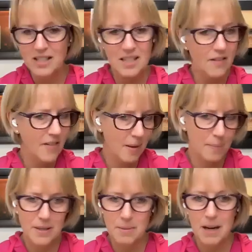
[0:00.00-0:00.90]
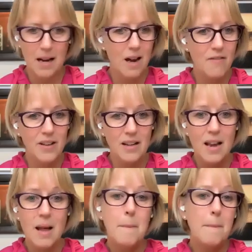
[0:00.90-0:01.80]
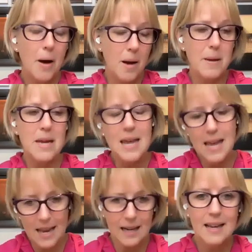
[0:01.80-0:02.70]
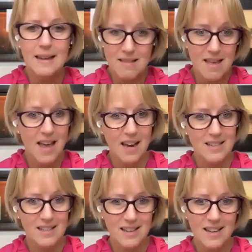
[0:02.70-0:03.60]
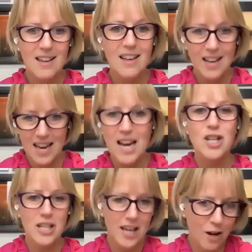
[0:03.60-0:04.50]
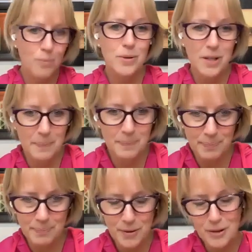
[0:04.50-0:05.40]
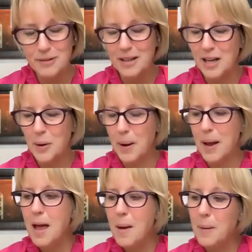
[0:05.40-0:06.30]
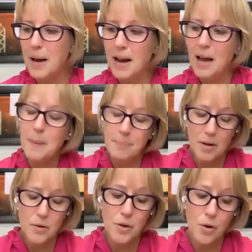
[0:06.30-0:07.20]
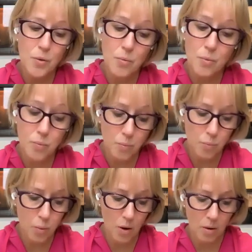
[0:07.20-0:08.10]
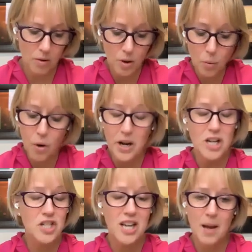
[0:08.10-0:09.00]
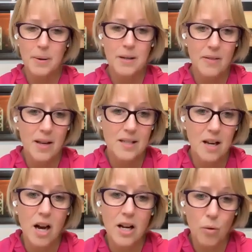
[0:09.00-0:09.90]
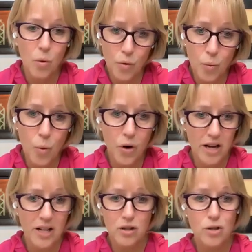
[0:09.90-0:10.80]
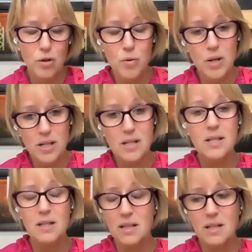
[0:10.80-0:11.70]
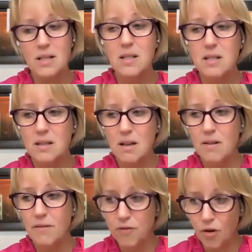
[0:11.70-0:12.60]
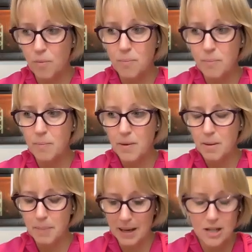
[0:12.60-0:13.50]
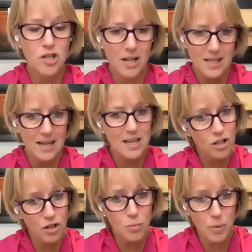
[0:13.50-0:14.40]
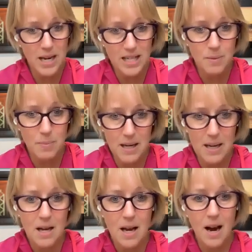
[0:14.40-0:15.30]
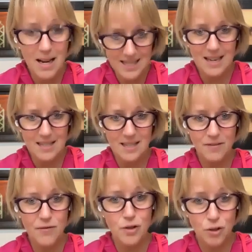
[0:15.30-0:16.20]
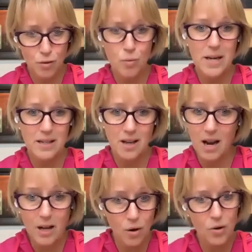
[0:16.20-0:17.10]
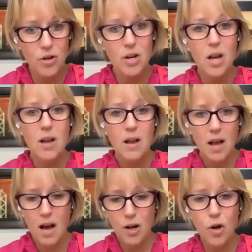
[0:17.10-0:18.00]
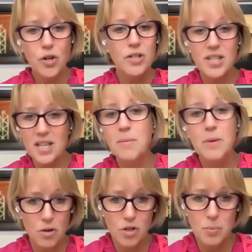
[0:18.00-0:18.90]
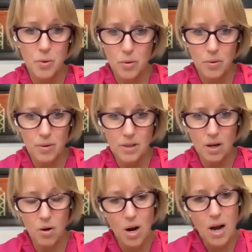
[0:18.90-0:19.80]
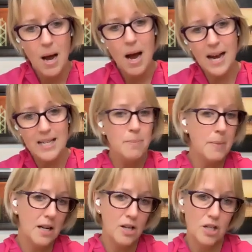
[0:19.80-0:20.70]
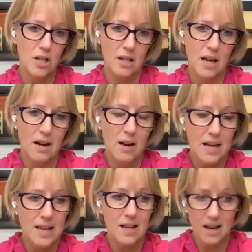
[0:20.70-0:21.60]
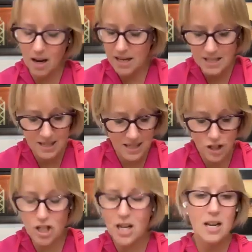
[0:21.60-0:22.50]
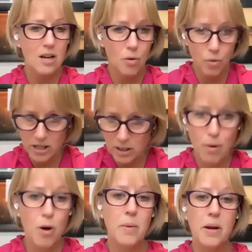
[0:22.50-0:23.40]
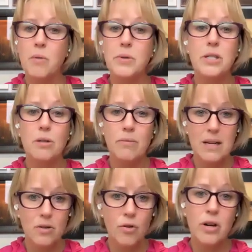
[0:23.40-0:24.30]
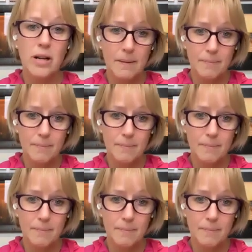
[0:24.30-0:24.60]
that have happened in my life, and by me healing that actually helps him. So anyway, but so what actually happened in that? So what I could do is from managed isolation, because we had to be isolated for 2 weeks. I couldn't see him in hospital, so I had to manage it. And I just each day or each moment I was surrendering